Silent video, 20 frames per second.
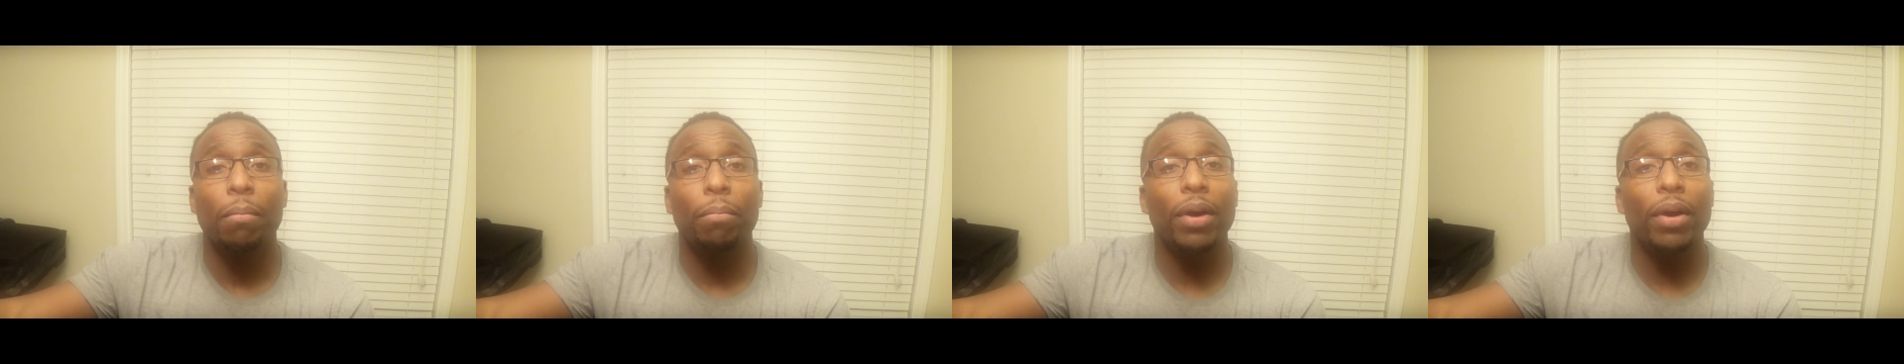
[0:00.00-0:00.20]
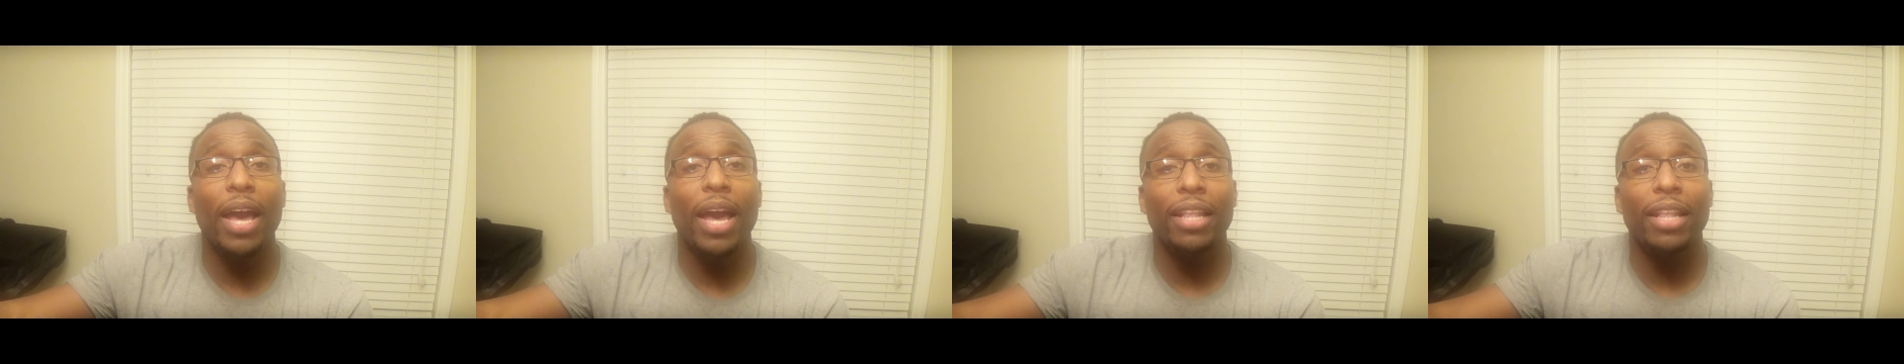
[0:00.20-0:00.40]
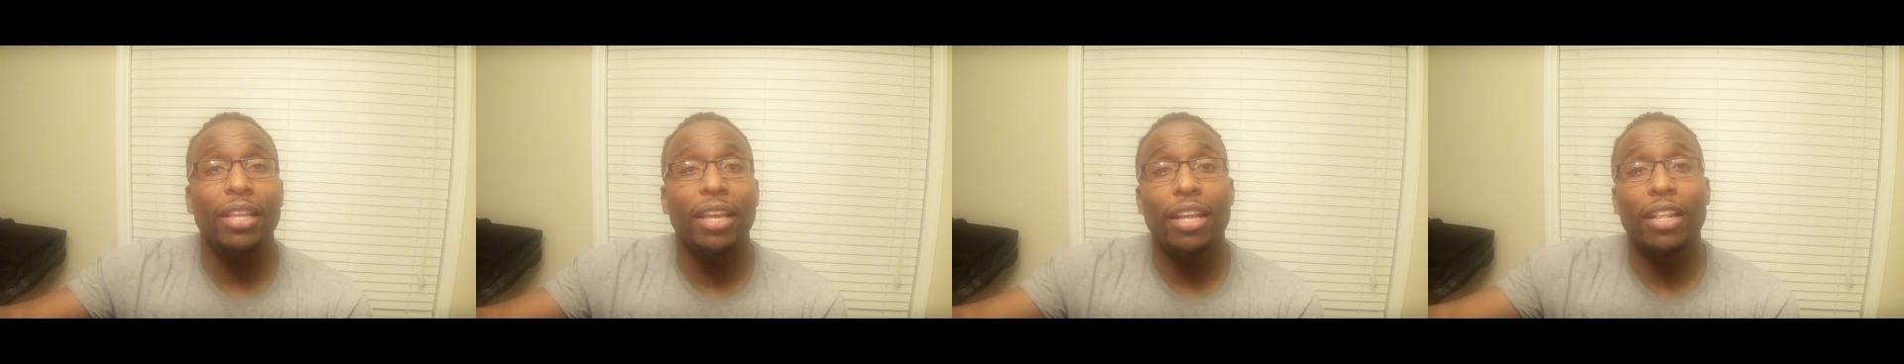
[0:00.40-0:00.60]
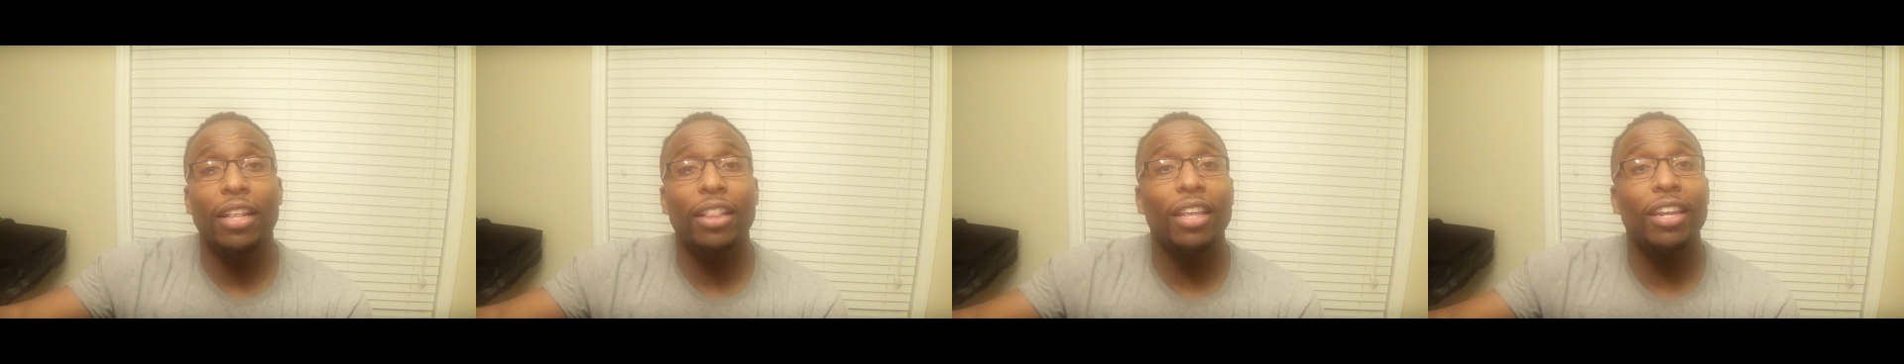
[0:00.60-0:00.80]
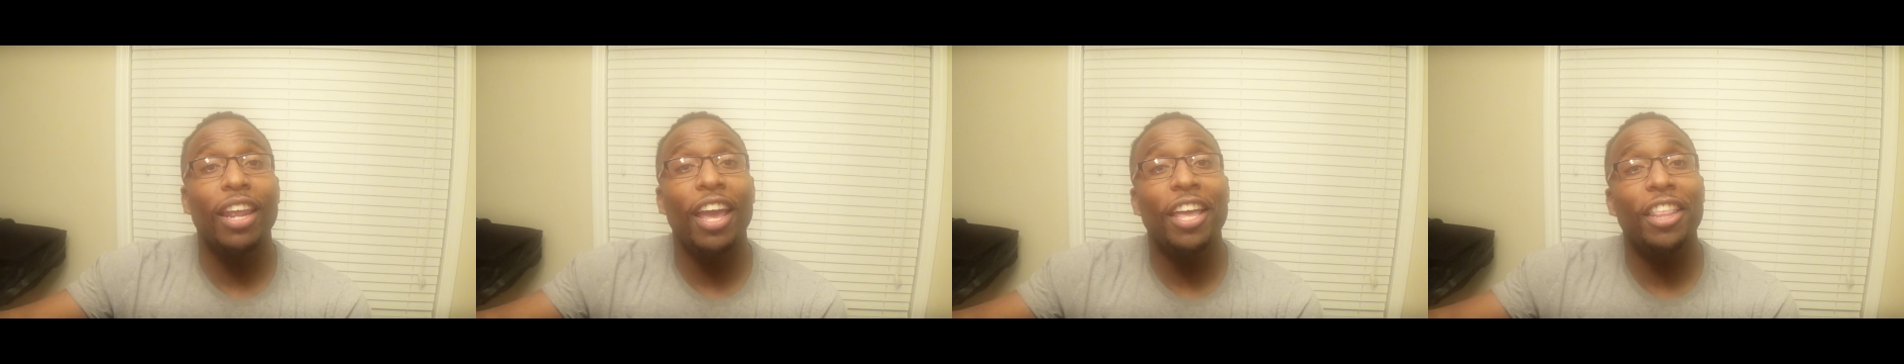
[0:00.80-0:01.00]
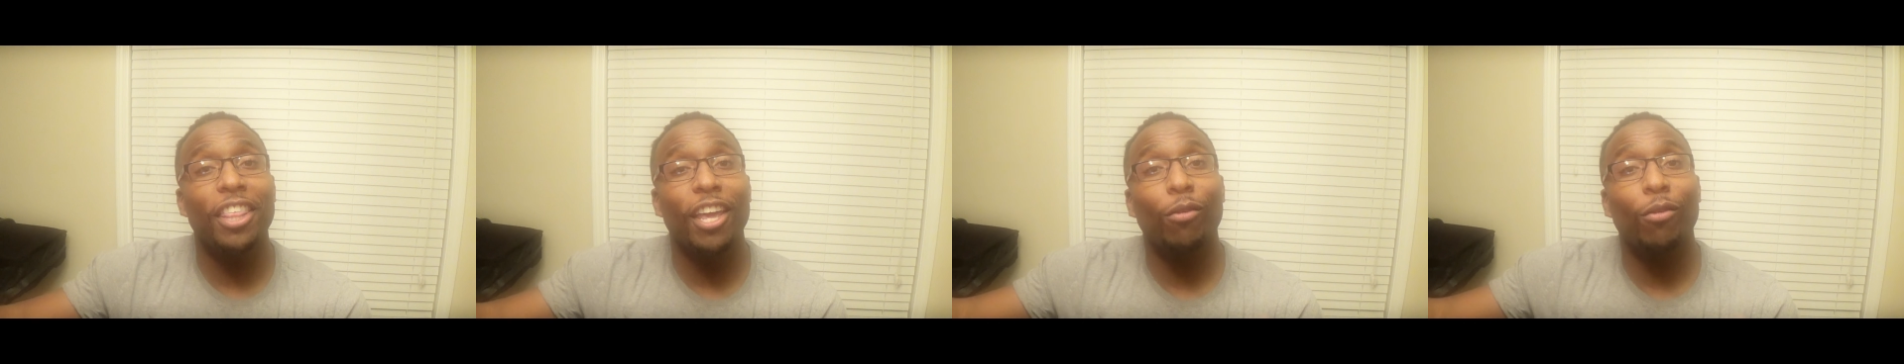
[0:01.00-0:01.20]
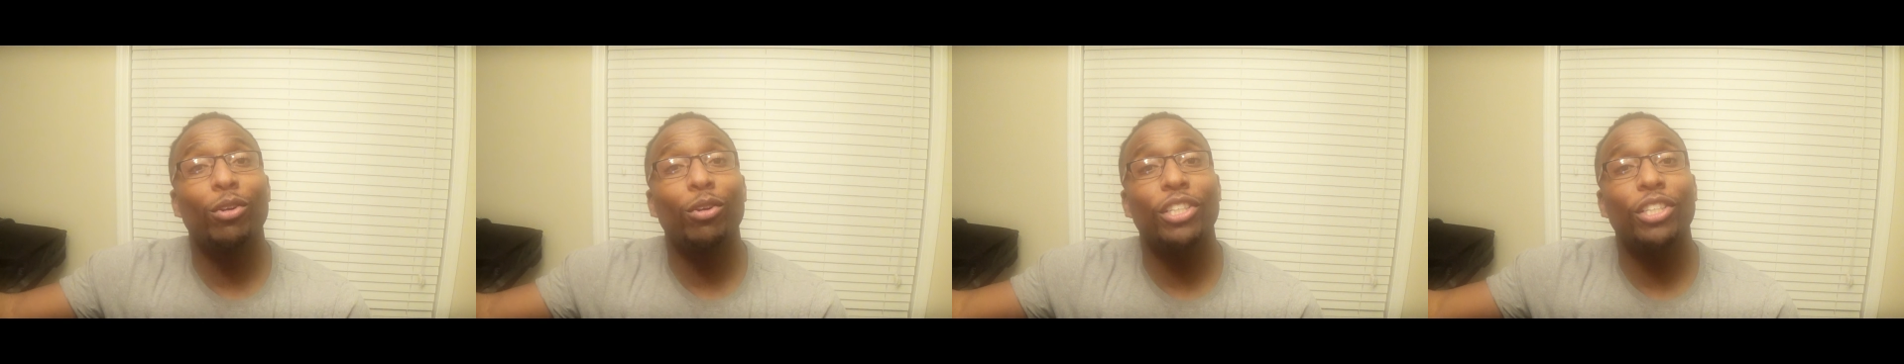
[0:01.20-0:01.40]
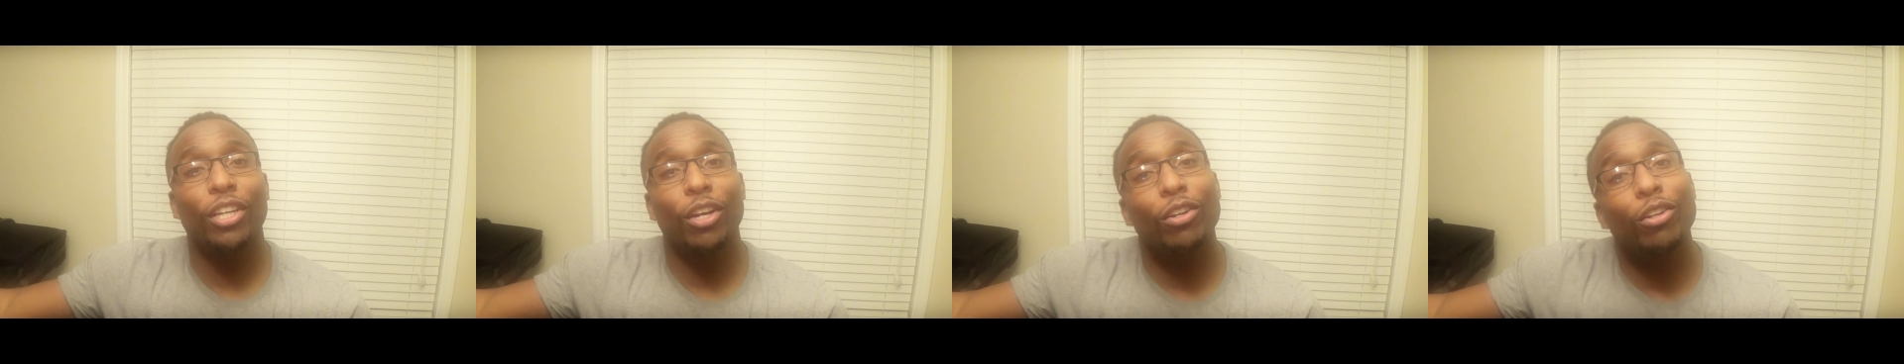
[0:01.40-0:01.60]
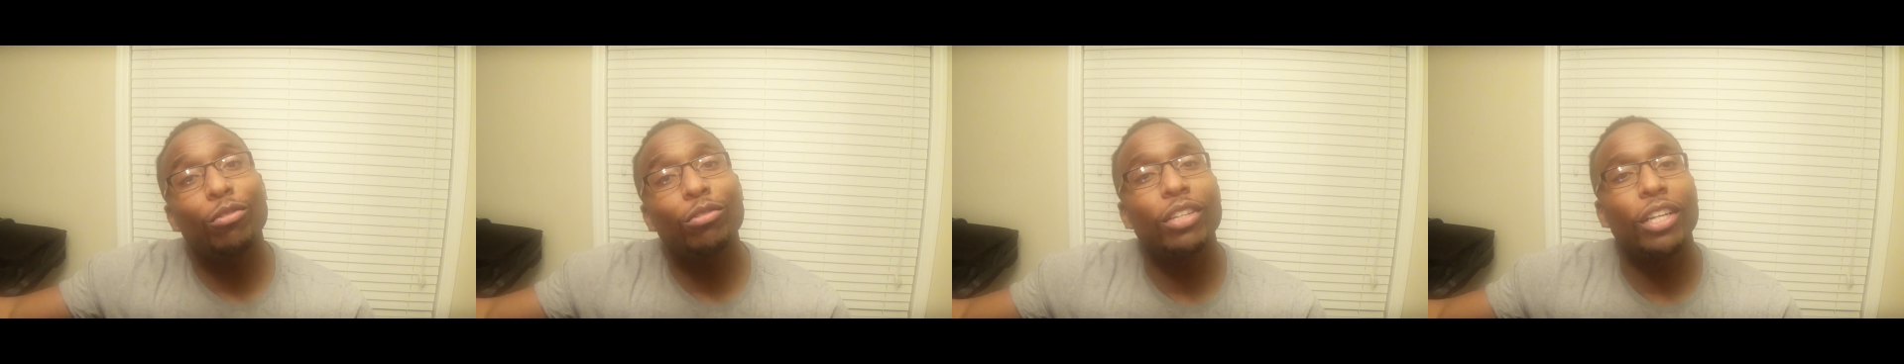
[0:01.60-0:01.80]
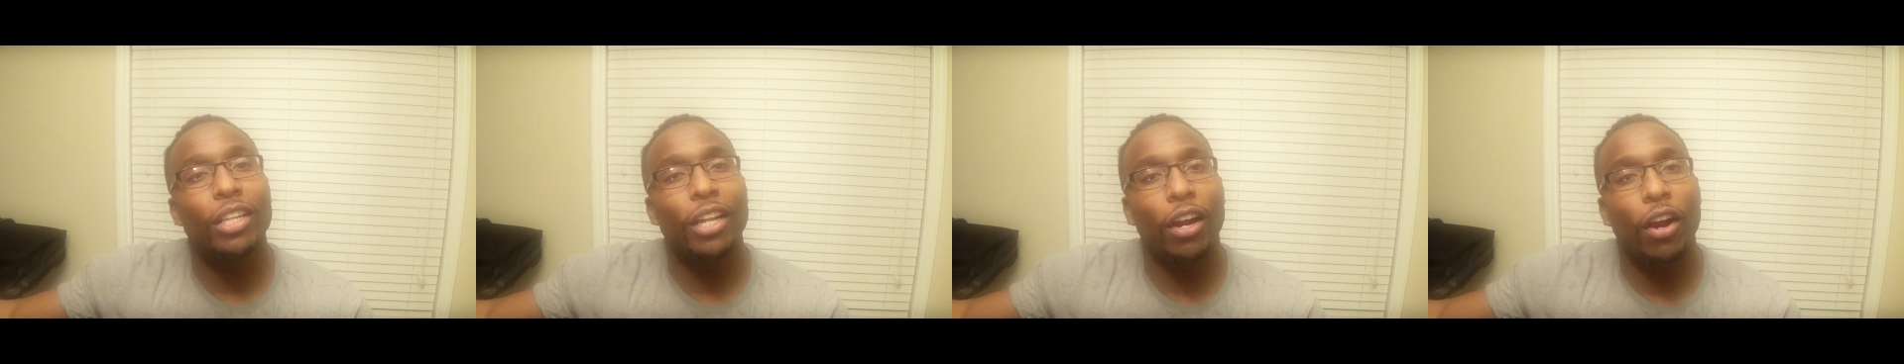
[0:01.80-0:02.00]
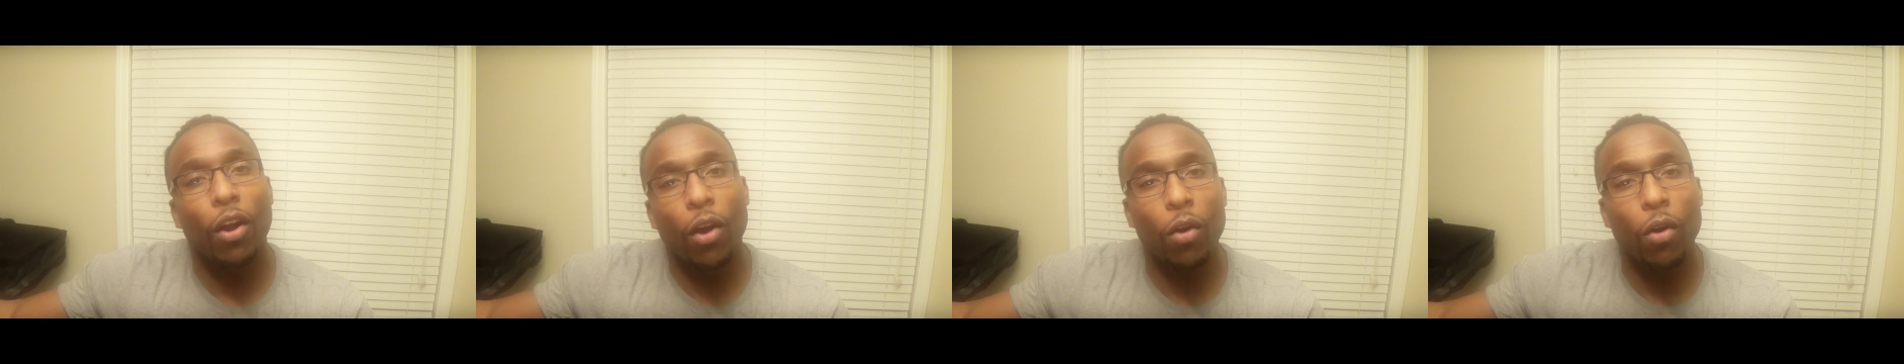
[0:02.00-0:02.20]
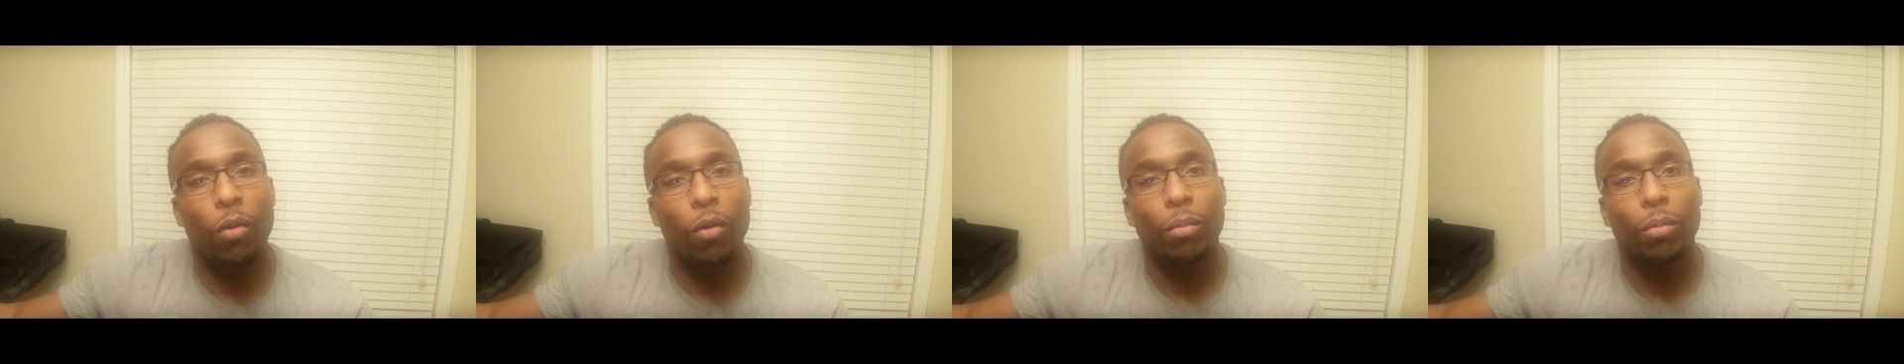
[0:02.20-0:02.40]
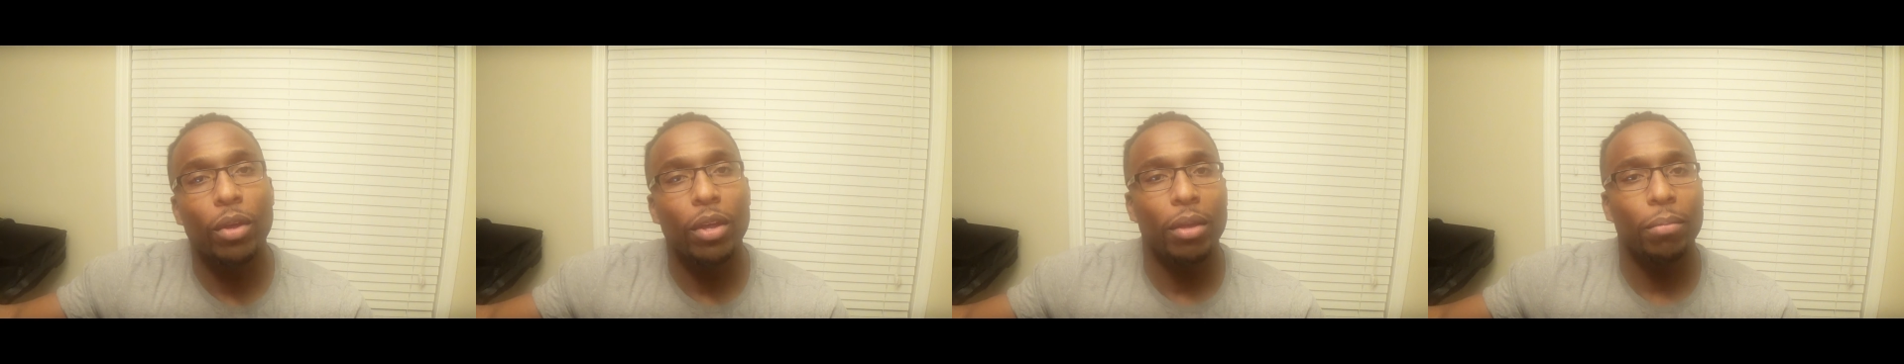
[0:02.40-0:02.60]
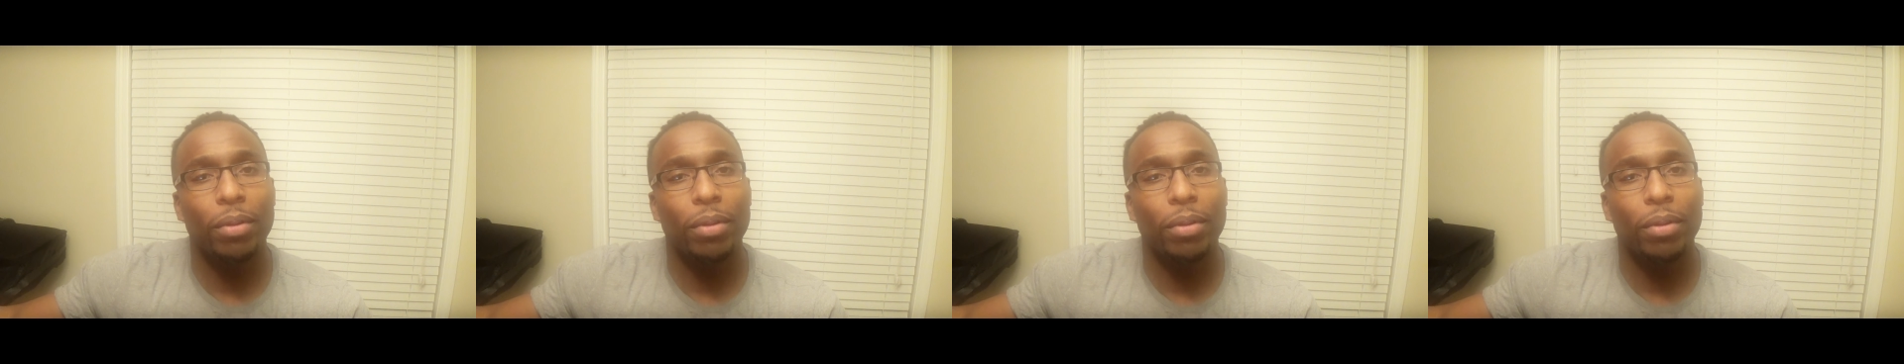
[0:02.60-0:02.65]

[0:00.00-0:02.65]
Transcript: But at the end of the day, they were still losing their home